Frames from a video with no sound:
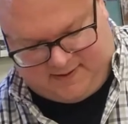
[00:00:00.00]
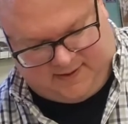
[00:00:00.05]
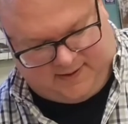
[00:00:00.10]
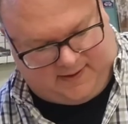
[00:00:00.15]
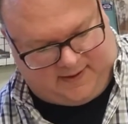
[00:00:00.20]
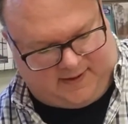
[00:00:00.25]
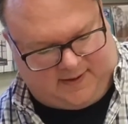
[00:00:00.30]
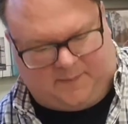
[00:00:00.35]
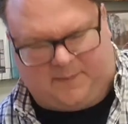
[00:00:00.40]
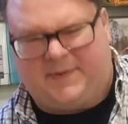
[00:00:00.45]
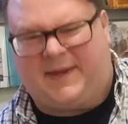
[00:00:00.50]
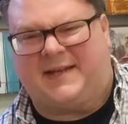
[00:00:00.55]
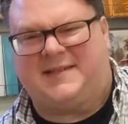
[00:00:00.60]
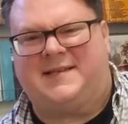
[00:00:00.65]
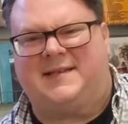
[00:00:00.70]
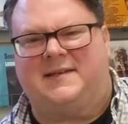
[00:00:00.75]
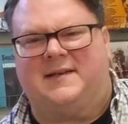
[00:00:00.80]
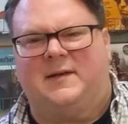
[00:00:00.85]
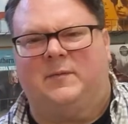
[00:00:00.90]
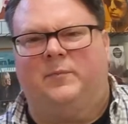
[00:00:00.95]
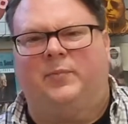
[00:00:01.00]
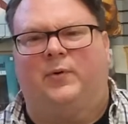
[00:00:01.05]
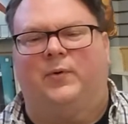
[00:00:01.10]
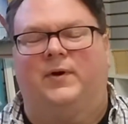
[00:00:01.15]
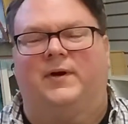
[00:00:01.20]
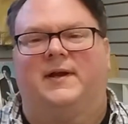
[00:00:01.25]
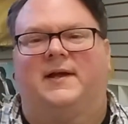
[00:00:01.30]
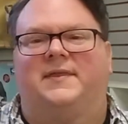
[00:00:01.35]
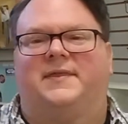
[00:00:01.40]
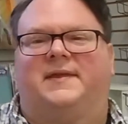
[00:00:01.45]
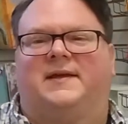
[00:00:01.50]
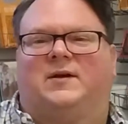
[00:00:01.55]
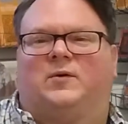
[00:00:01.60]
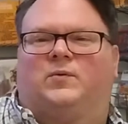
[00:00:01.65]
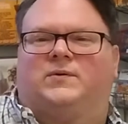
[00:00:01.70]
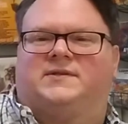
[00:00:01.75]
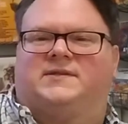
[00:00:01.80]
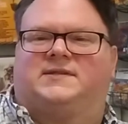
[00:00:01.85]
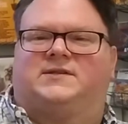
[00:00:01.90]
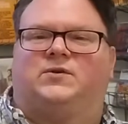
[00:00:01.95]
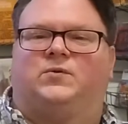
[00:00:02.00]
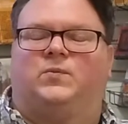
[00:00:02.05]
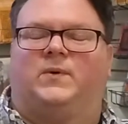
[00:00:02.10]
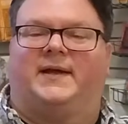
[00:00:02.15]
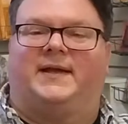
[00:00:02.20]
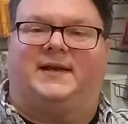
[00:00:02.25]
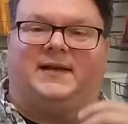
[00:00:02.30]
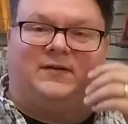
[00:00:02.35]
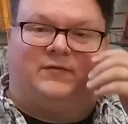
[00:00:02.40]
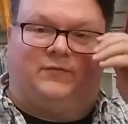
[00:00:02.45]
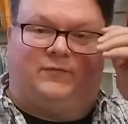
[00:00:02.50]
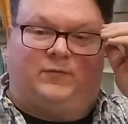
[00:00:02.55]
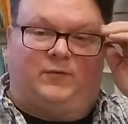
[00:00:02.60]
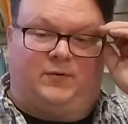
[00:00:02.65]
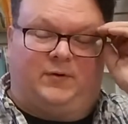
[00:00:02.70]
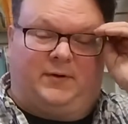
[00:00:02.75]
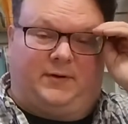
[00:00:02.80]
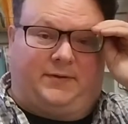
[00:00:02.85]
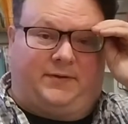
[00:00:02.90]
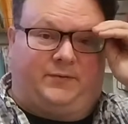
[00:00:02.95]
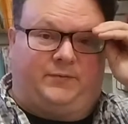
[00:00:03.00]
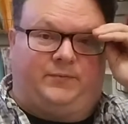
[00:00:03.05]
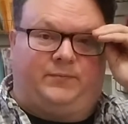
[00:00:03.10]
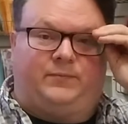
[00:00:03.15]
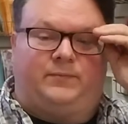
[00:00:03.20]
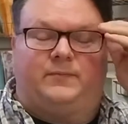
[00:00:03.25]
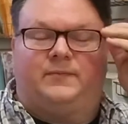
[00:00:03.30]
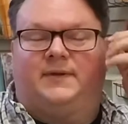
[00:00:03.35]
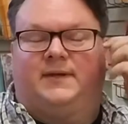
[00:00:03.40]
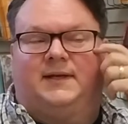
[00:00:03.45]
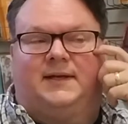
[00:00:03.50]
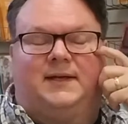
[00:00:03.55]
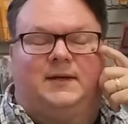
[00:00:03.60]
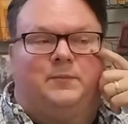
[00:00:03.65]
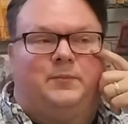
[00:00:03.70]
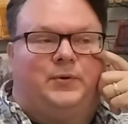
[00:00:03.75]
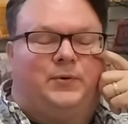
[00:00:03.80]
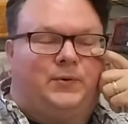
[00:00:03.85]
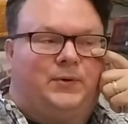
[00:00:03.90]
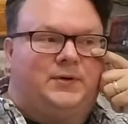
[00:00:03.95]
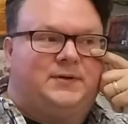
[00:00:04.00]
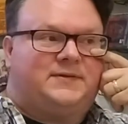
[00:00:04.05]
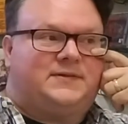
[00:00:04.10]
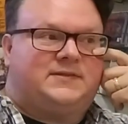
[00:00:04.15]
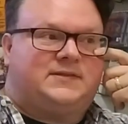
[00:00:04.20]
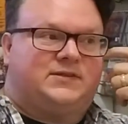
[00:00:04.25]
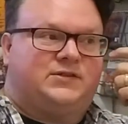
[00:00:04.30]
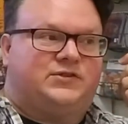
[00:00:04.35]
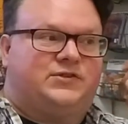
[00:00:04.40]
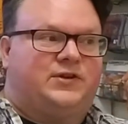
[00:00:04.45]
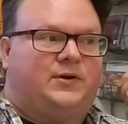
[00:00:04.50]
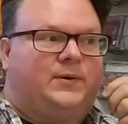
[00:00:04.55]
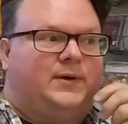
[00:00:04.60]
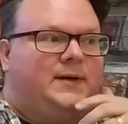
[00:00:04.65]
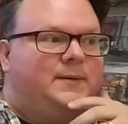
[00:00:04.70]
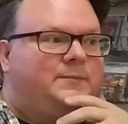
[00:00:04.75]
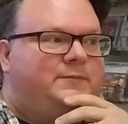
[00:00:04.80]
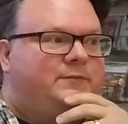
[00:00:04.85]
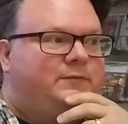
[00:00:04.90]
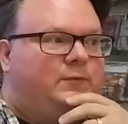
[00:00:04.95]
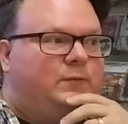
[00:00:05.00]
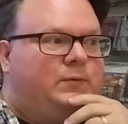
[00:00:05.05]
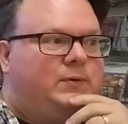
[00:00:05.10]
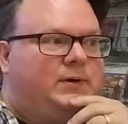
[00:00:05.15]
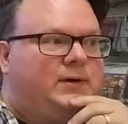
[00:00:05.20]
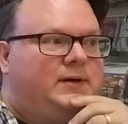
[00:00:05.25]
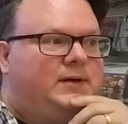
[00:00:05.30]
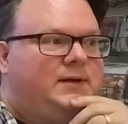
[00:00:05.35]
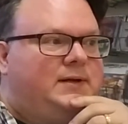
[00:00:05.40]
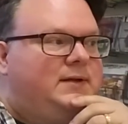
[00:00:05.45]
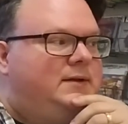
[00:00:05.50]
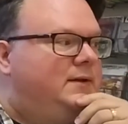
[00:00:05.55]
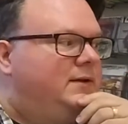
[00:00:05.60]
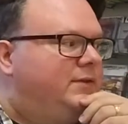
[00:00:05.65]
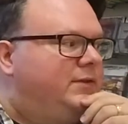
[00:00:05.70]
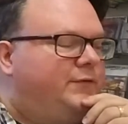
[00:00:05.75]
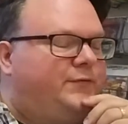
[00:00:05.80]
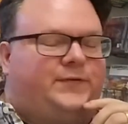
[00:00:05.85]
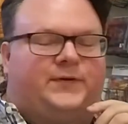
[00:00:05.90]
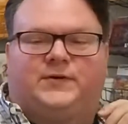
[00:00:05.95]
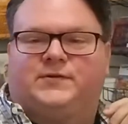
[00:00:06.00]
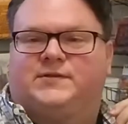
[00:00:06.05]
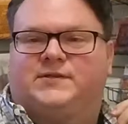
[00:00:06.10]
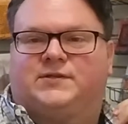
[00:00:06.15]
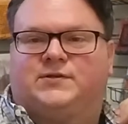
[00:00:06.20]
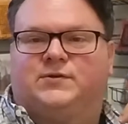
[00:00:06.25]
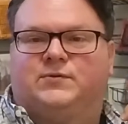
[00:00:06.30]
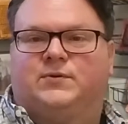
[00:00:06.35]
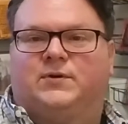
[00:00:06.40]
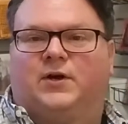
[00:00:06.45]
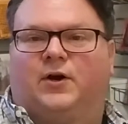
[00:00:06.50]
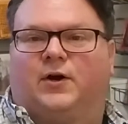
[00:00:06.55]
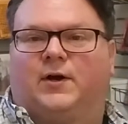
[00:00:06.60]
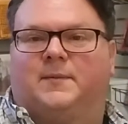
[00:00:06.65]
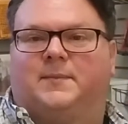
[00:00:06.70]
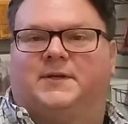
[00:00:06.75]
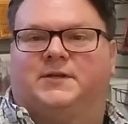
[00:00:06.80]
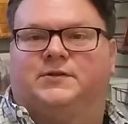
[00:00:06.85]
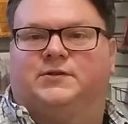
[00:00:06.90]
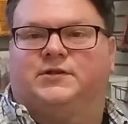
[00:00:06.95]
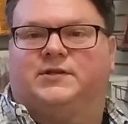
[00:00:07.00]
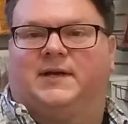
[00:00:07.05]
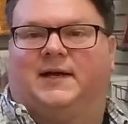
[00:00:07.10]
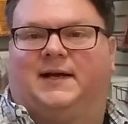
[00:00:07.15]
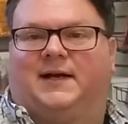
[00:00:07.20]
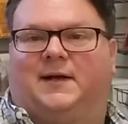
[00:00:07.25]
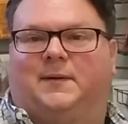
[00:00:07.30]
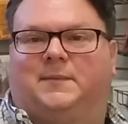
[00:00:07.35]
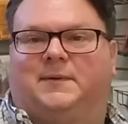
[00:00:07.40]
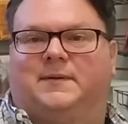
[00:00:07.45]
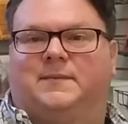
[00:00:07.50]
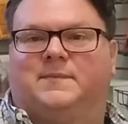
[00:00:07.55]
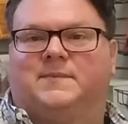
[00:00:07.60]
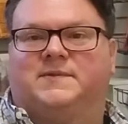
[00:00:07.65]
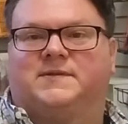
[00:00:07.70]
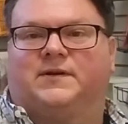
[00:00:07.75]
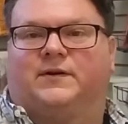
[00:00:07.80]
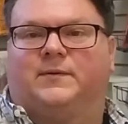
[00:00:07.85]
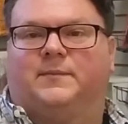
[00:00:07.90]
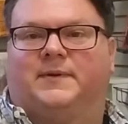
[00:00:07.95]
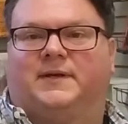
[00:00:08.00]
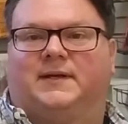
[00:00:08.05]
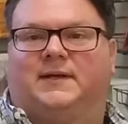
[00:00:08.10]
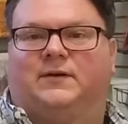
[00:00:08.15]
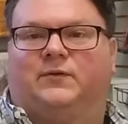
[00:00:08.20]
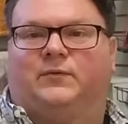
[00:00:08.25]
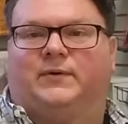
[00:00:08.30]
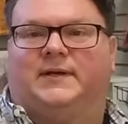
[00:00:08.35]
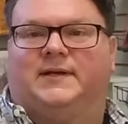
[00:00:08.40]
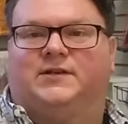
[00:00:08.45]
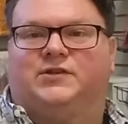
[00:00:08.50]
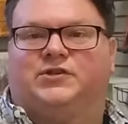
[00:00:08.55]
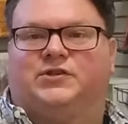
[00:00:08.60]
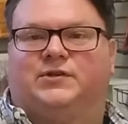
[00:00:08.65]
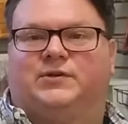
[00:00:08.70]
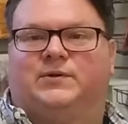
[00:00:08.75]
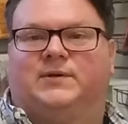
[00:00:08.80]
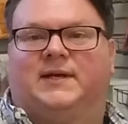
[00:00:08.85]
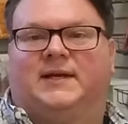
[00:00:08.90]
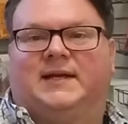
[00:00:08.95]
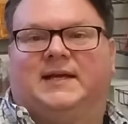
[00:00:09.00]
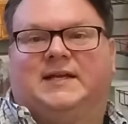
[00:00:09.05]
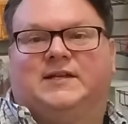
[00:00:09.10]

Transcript: Um, that's an import, I think. We're still waiting for the, the imports to show up for the first two garbage albums are being reissued.